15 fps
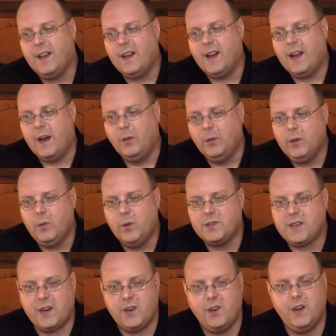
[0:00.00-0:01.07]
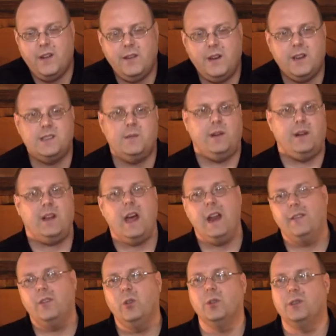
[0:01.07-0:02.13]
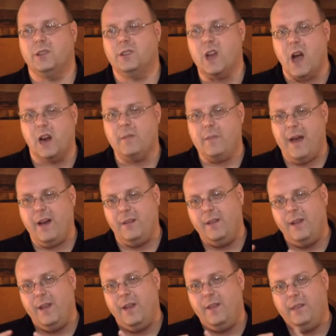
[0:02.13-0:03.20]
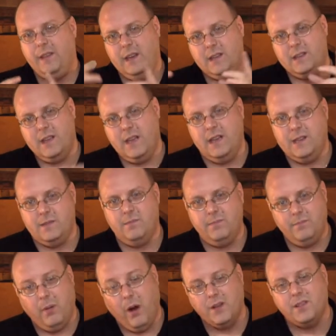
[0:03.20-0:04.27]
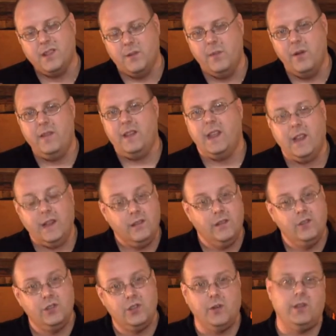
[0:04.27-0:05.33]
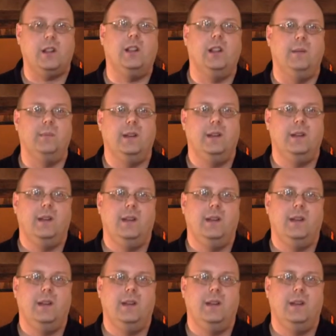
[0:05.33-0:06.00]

Uh, I really wish I could have because it'd been kind of cool to talk about these these parts of the movie and then show the clip.